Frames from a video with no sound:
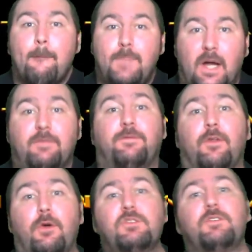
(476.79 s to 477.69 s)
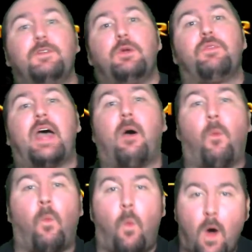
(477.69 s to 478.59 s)
But for those of you
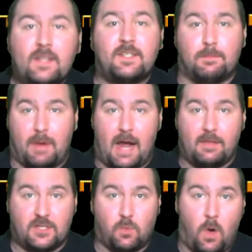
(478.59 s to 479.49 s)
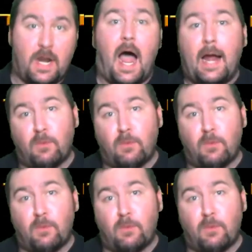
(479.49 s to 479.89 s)
that want to buy this one, I